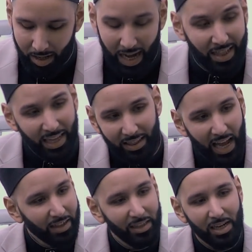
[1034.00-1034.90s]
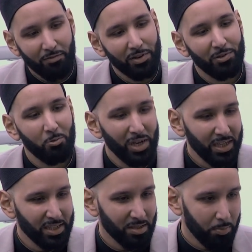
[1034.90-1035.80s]
and they likely never even
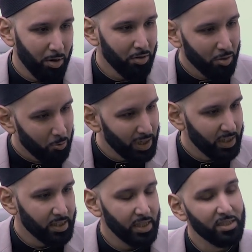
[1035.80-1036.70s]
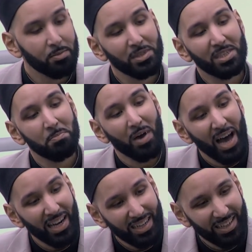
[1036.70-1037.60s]
witnessed a birth or witnessed intimacy,
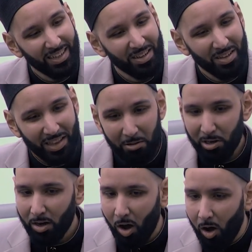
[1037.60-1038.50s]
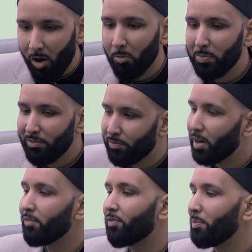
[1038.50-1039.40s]
but they would all be
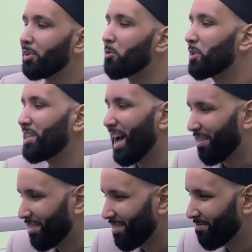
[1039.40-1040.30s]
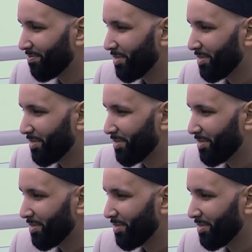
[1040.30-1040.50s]
very familiar with death.